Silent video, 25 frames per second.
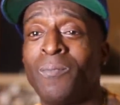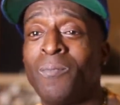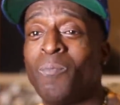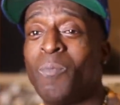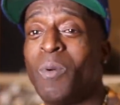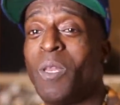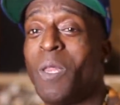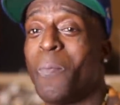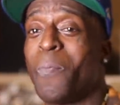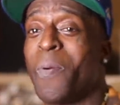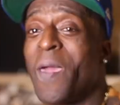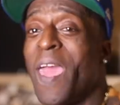
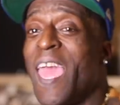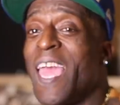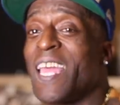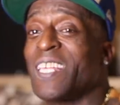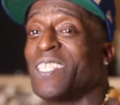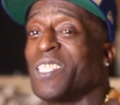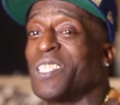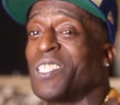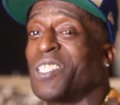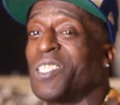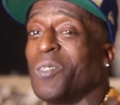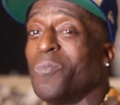But he
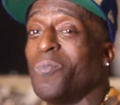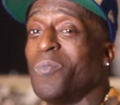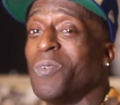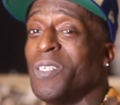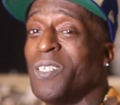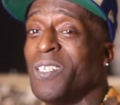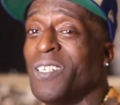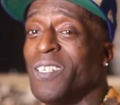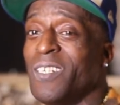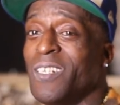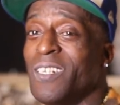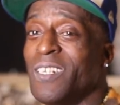passed it to me.
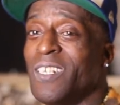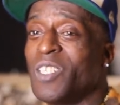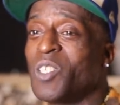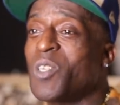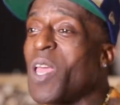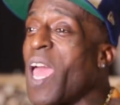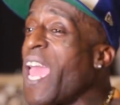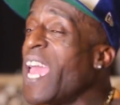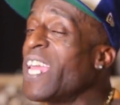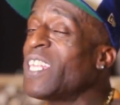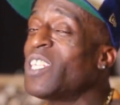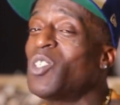
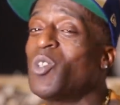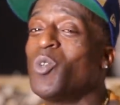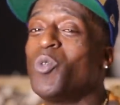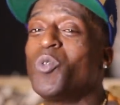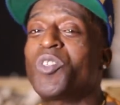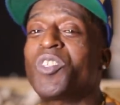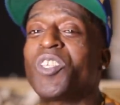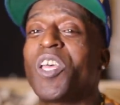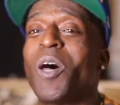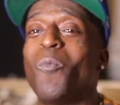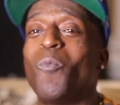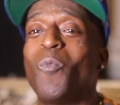So I had to do
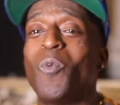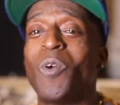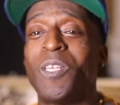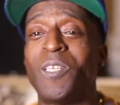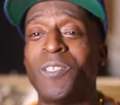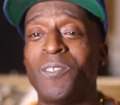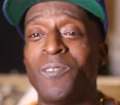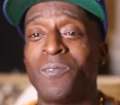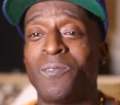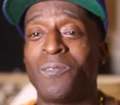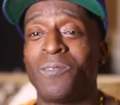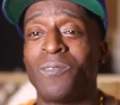something with
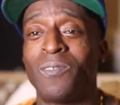it.